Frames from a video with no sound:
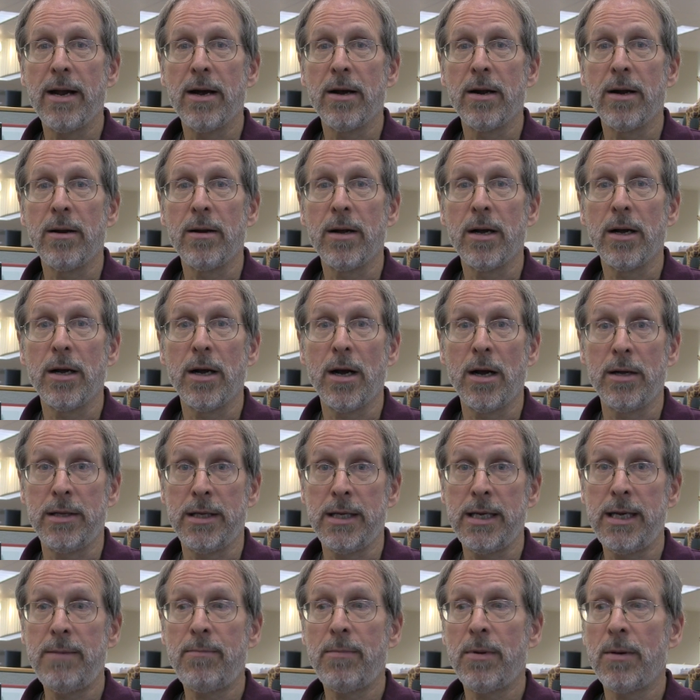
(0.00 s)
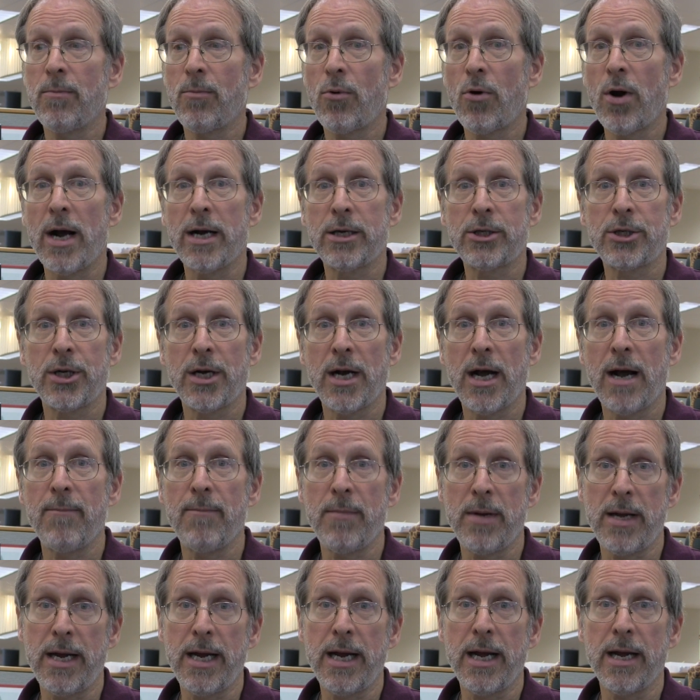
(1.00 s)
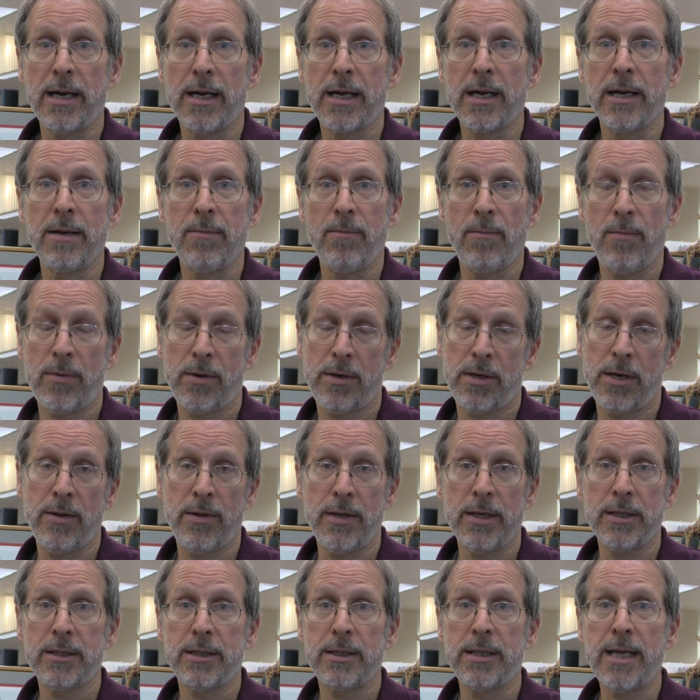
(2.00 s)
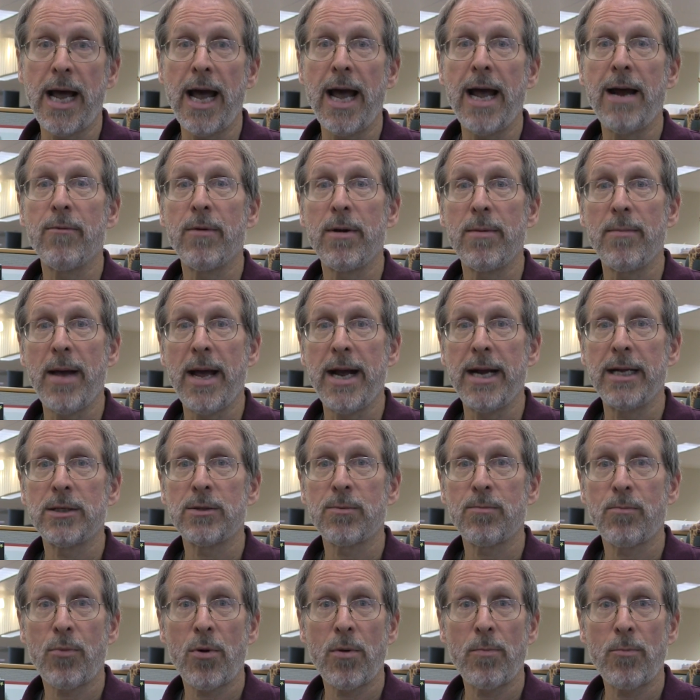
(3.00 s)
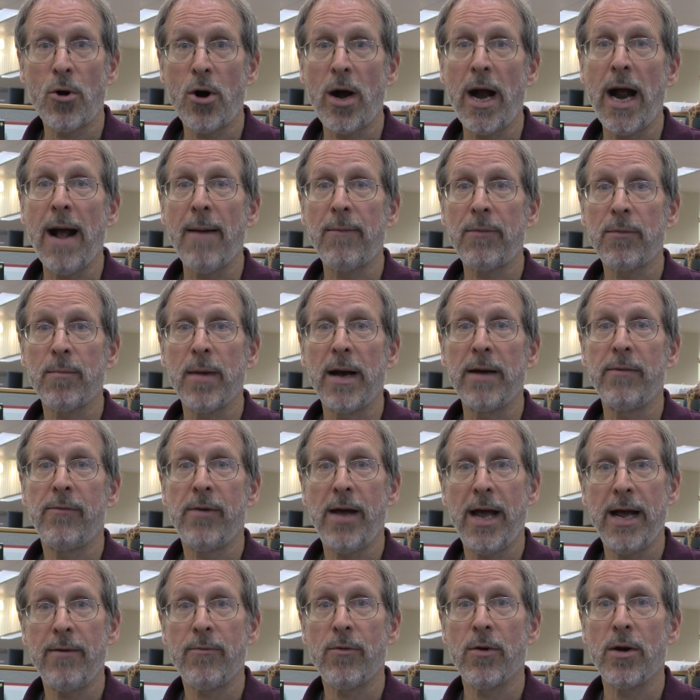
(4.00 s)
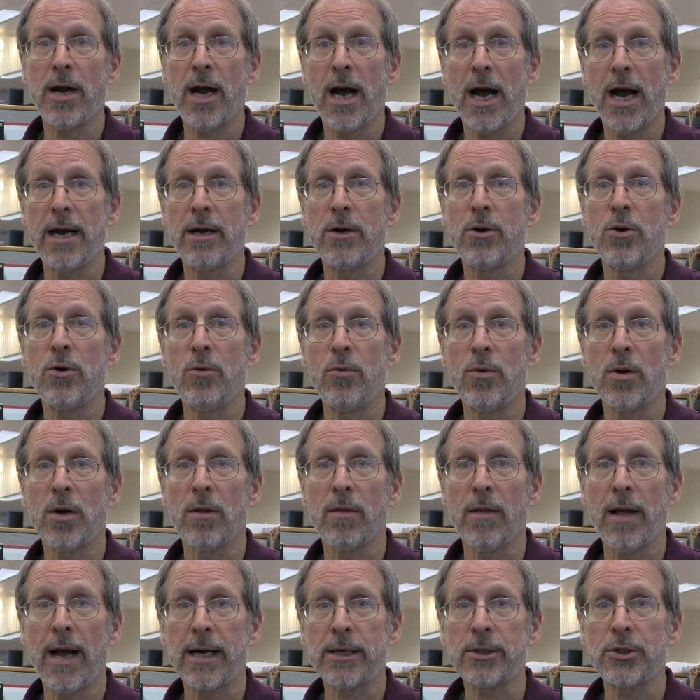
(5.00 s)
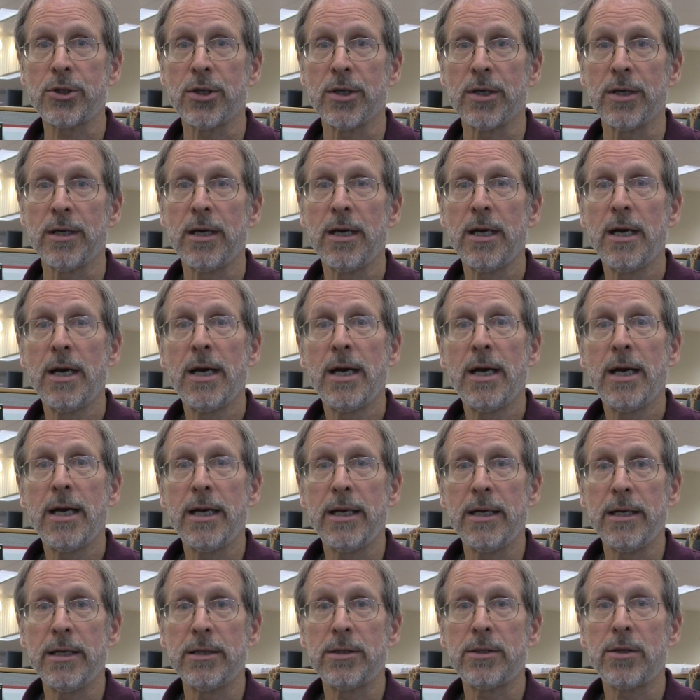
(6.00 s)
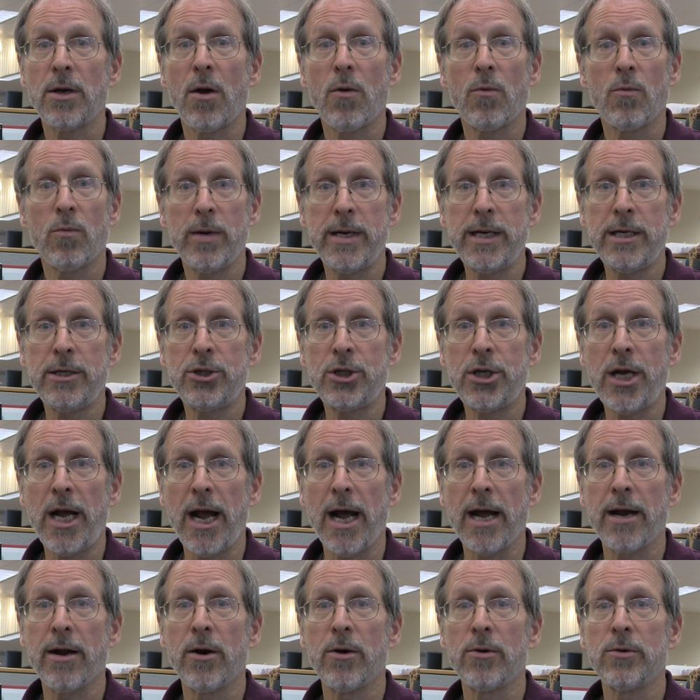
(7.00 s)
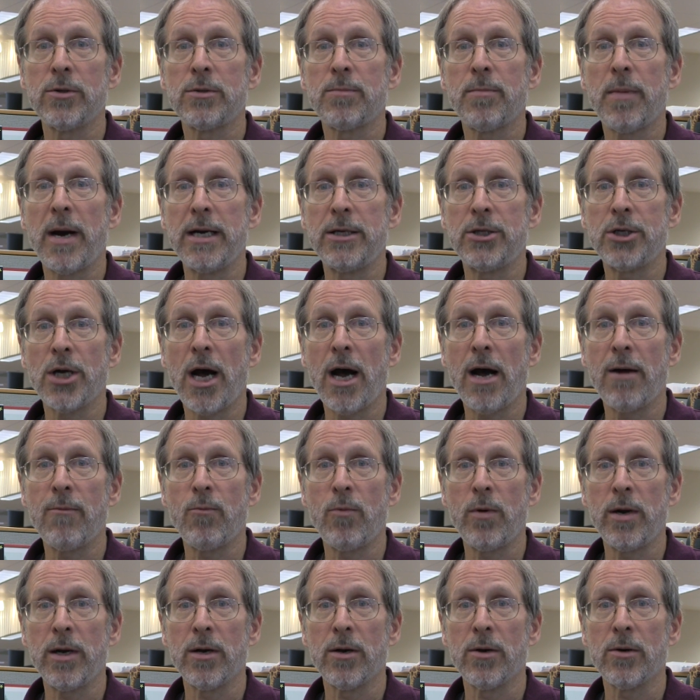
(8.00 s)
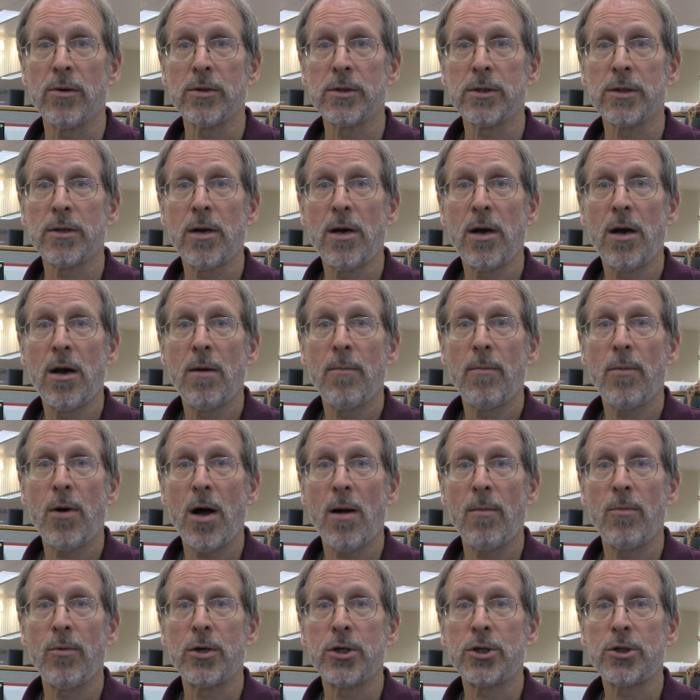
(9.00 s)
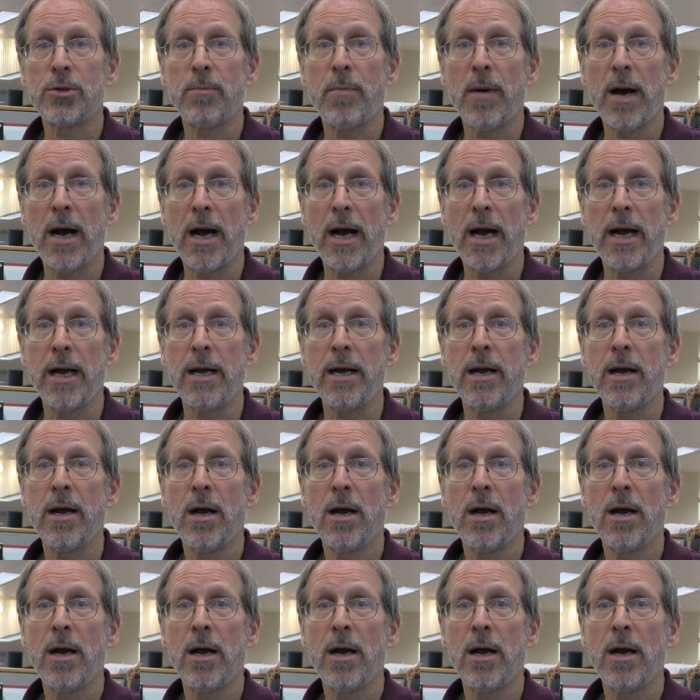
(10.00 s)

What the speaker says: a deep impression on me and to this day remains perhaps my favorite haiku collection is Reed Shadows by John Wills, published by